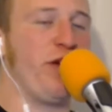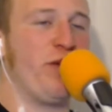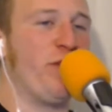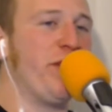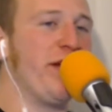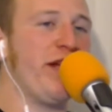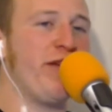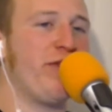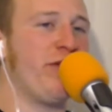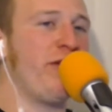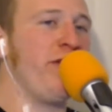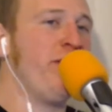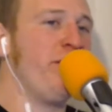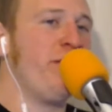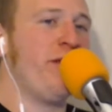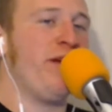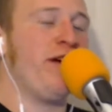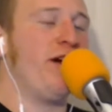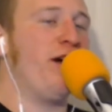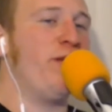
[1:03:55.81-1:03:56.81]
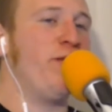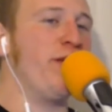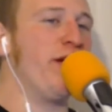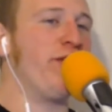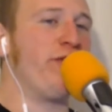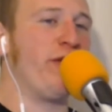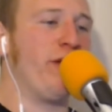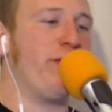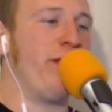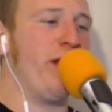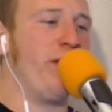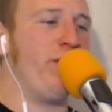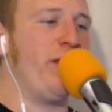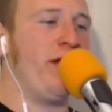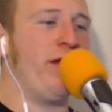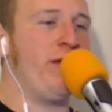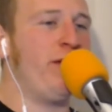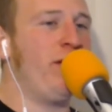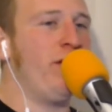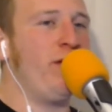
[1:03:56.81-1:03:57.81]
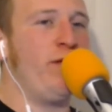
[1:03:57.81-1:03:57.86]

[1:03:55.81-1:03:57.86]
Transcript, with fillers: or whatever, um, whatever it may be.